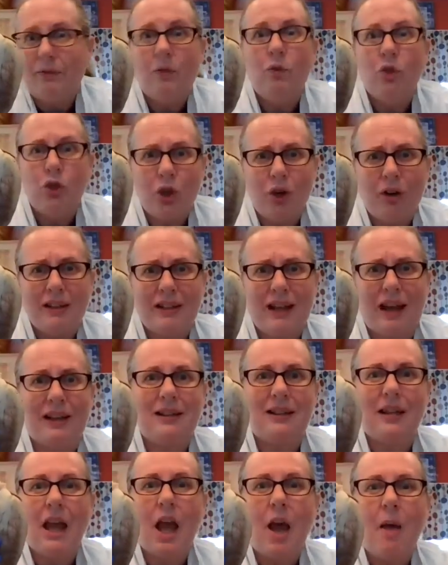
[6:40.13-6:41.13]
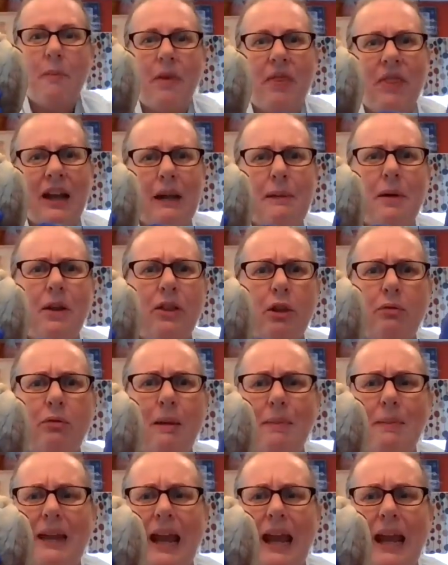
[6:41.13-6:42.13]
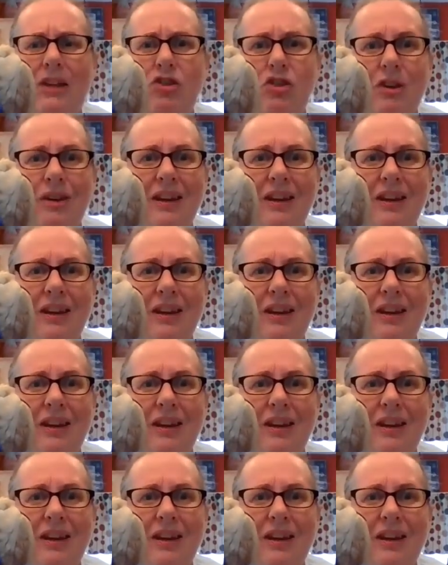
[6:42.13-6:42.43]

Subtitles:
Sure it does. But think about the rib cage.